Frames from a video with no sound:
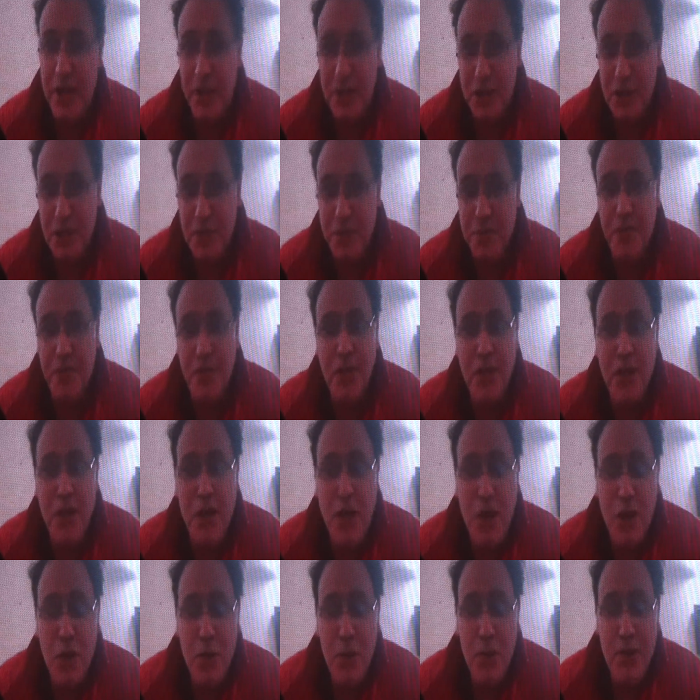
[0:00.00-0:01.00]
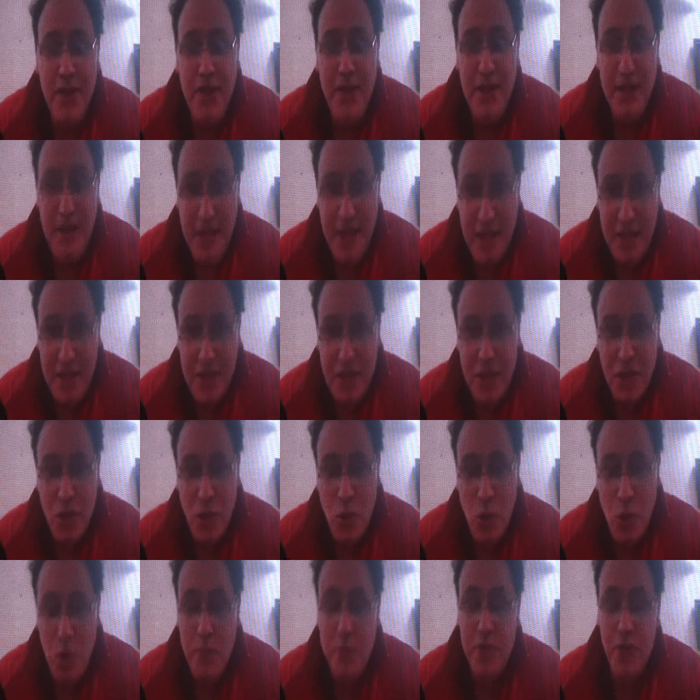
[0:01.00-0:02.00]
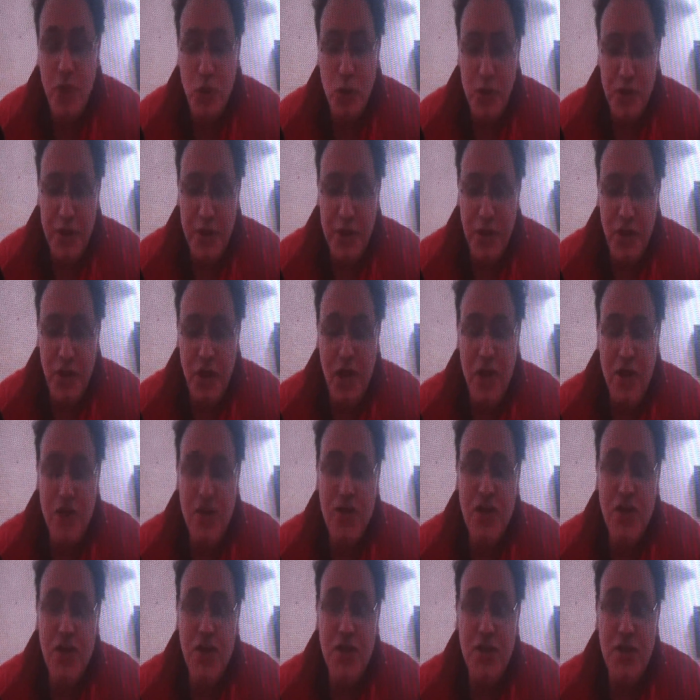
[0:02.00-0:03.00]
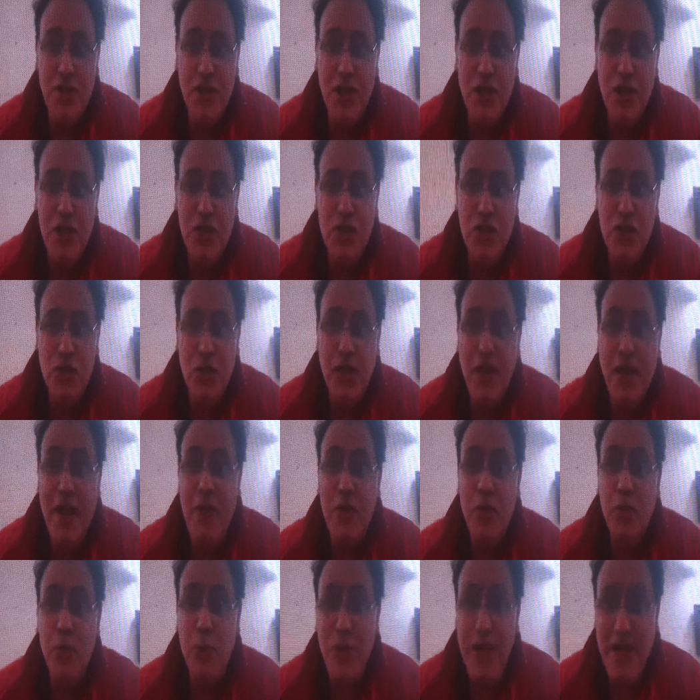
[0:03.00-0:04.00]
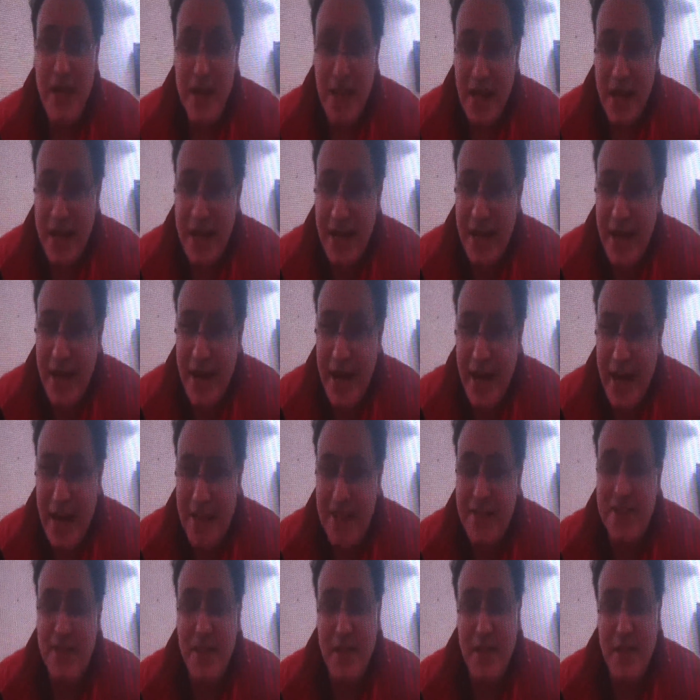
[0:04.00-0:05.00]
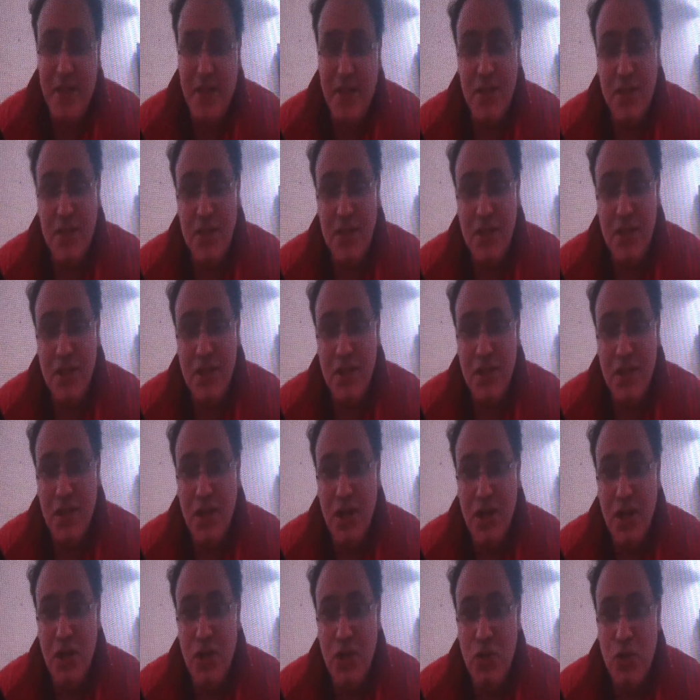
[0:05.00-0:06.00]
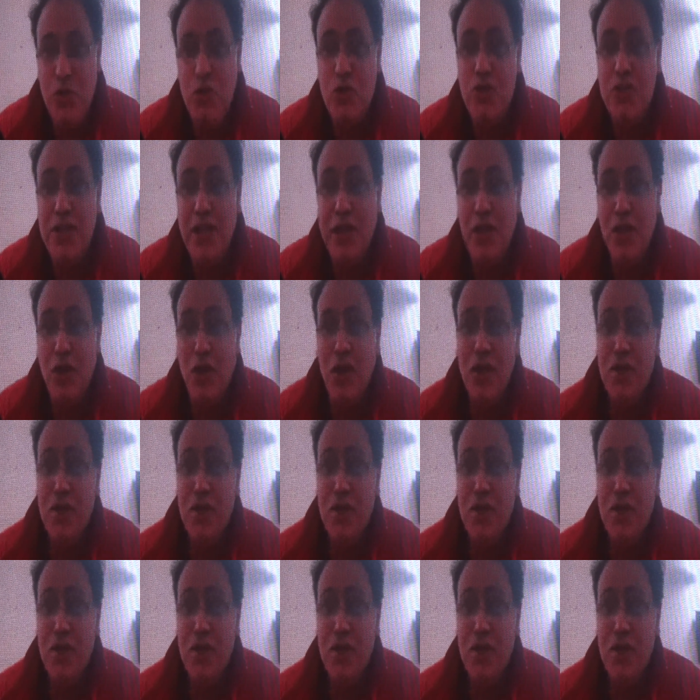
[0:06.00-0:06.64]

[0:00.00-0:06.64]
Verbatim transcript: two things. We need homegrown technologies so that we can get access to those